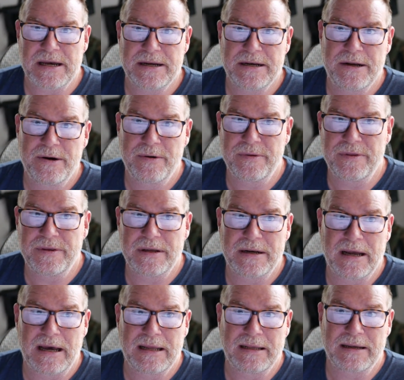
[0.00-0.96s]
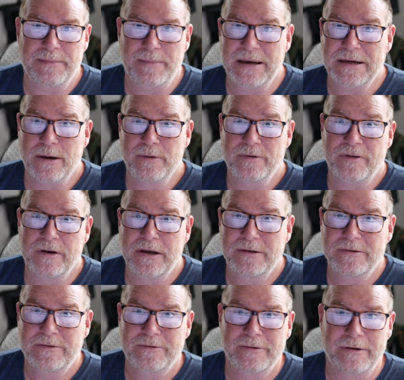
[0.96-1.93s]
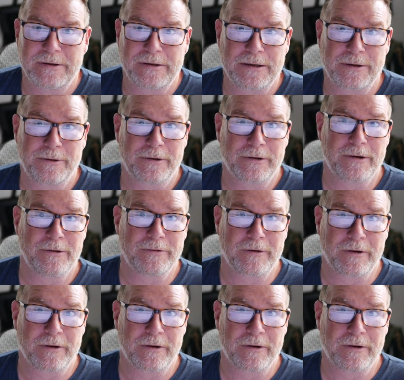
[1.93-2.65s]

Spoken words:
I know that I like my ghost guns. I like your ghost